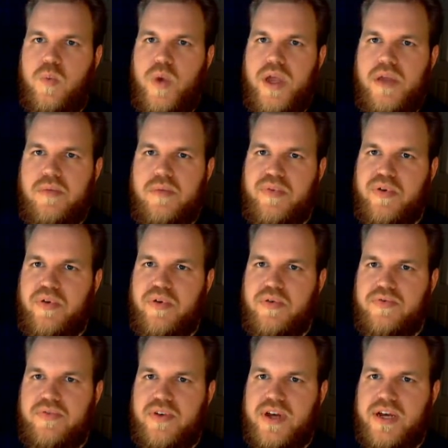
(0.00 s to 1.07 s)
wing
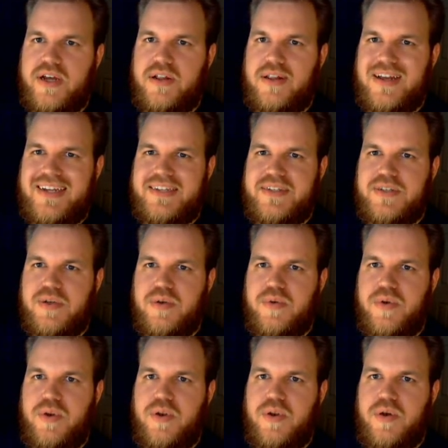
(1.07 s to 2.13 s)
profile? I
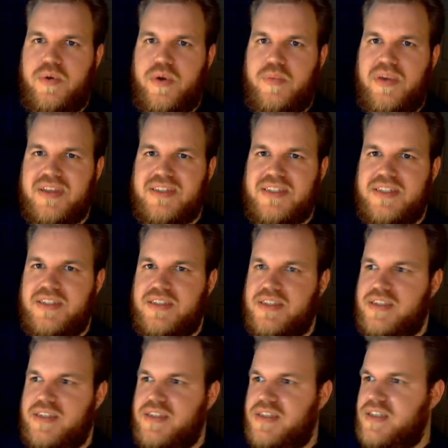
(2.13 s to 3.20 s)
don't know. Would it be a
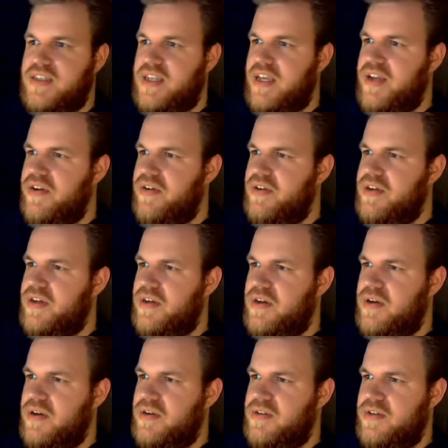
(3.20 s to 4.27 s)
standard
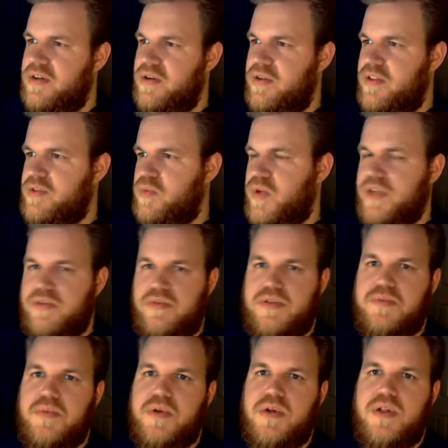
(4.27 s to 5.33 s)
canard? No, that's way too
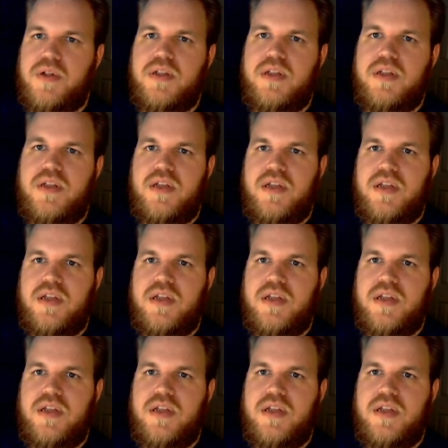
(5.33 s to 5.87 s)
small.